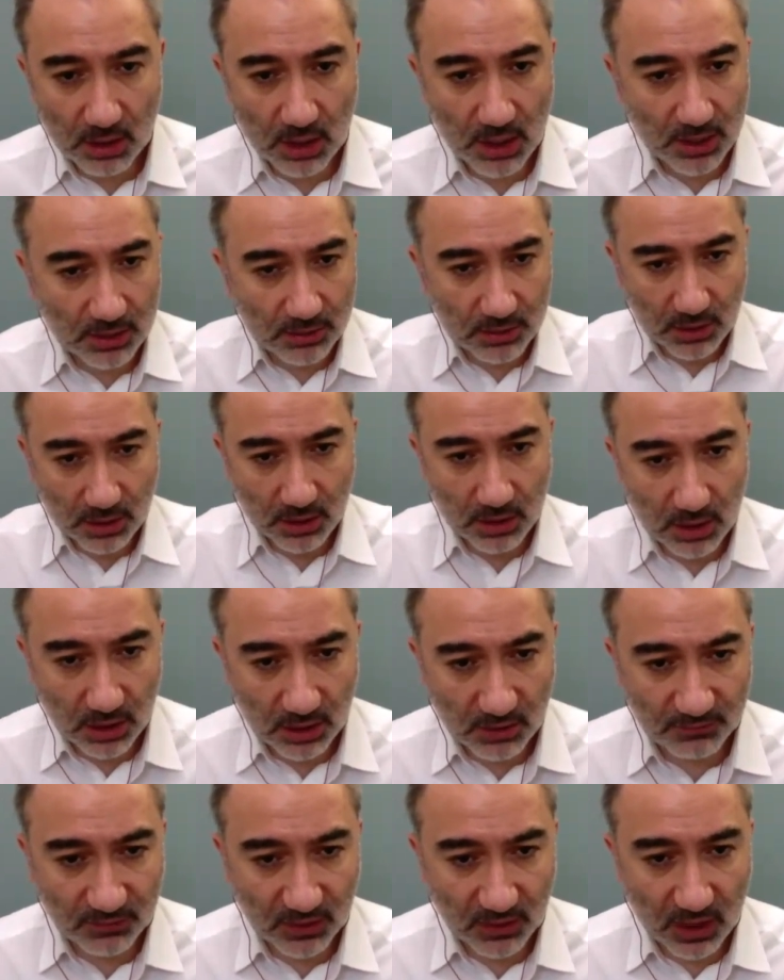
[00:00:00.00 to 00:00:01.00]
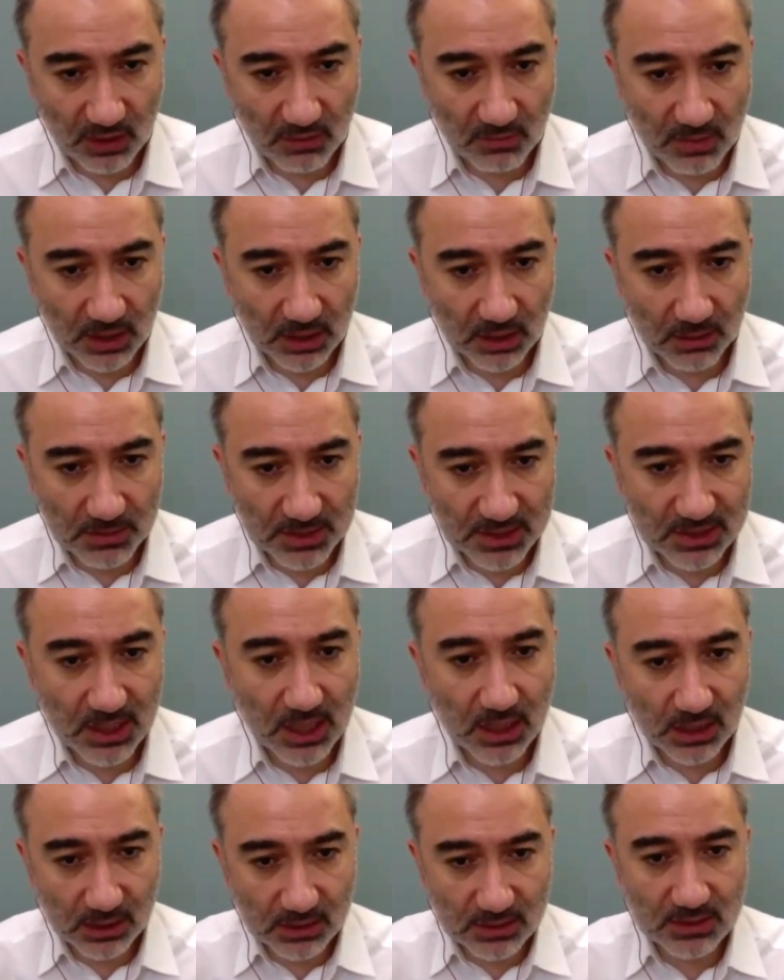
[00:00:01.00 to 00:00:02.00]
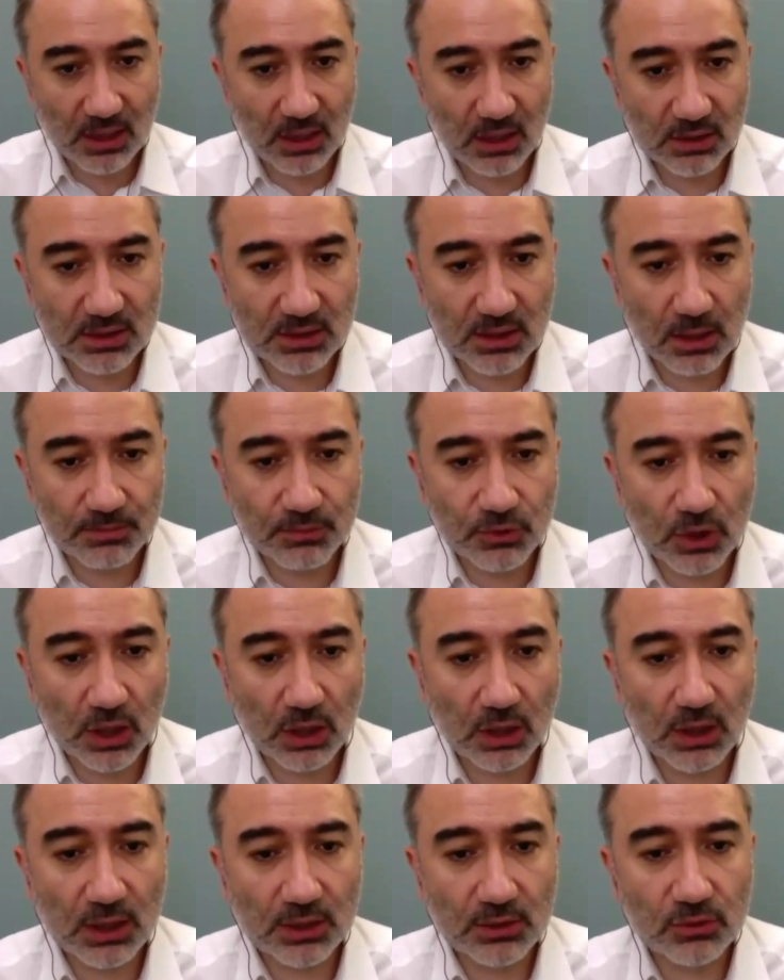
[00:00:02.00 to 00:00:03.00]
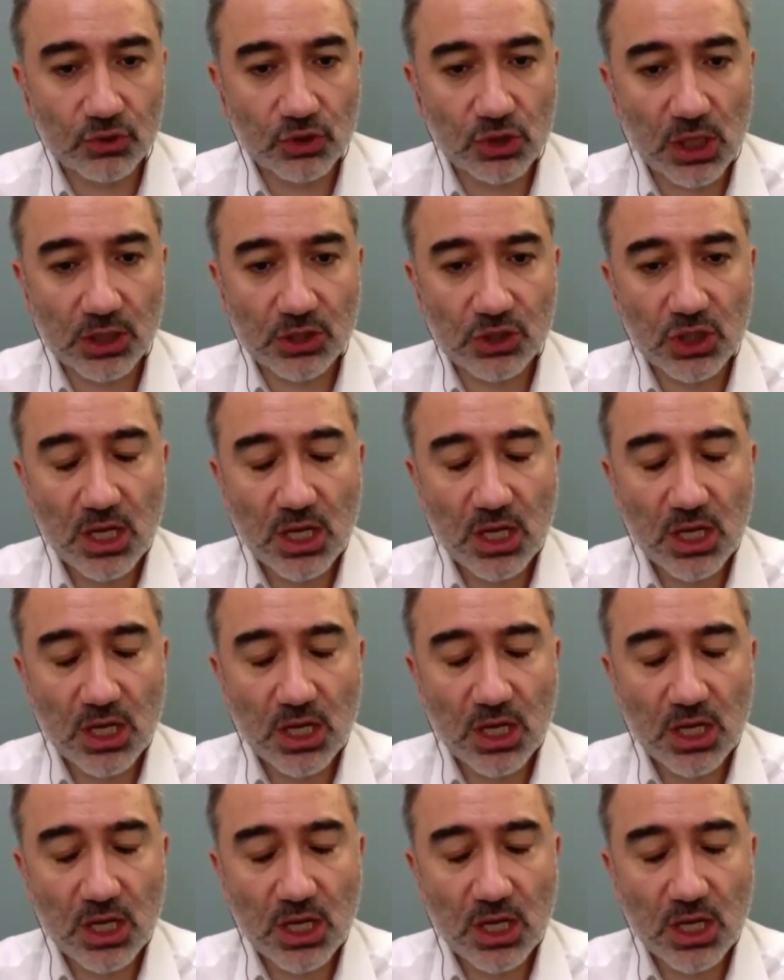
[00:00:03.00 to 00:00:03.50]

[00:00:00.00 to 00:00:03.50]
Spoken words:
And if they have made a mistake, it's up to Allah to judge.